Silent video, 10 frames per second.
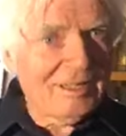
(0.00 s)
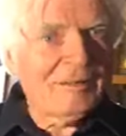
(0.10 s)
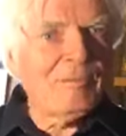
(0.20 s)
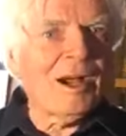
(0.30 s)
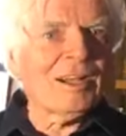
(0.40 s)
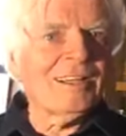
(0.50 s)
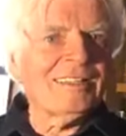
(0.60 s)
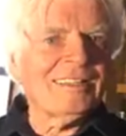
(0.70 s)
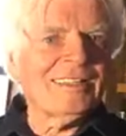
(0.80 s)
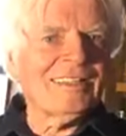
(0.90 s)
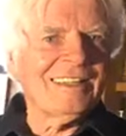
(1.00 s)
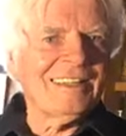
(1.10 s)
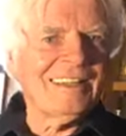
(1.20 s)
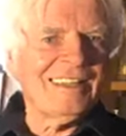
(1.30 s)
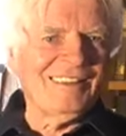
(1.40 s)
mug,
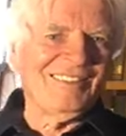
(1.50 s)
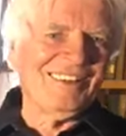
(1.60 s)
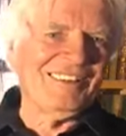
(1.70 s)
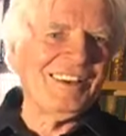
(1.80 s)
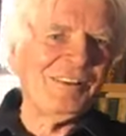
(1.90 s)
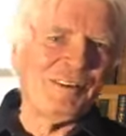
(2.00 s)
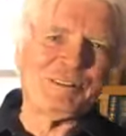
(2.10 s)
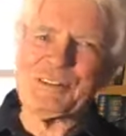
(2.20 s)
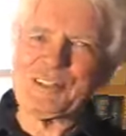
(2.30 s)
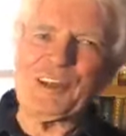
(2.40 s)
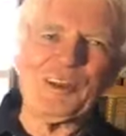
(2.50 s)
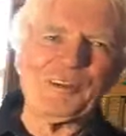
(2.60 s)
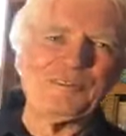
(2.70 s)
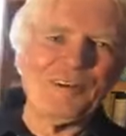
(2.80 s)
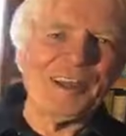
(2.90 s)
which was a lot
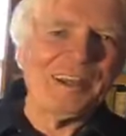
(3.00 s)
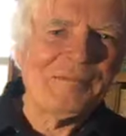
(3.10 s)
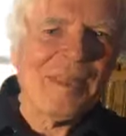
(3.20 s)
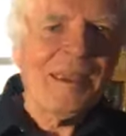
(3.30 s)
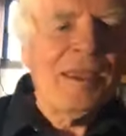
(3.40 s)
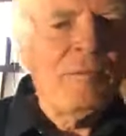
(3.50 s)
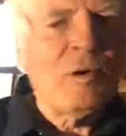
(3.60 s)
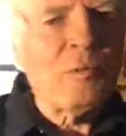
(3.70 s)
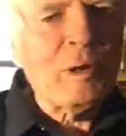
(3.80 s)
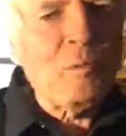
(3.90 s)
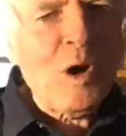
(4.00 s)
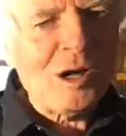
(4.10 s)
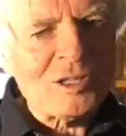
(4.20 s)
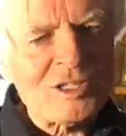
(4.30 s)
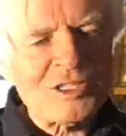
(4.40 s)
of fun. But we
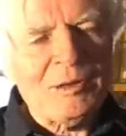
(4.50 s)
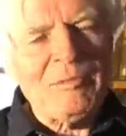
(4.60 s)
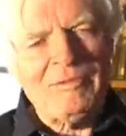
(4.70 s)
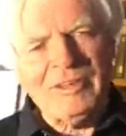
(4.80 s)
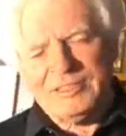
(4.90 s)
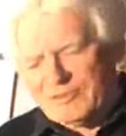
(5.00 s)
watched some of his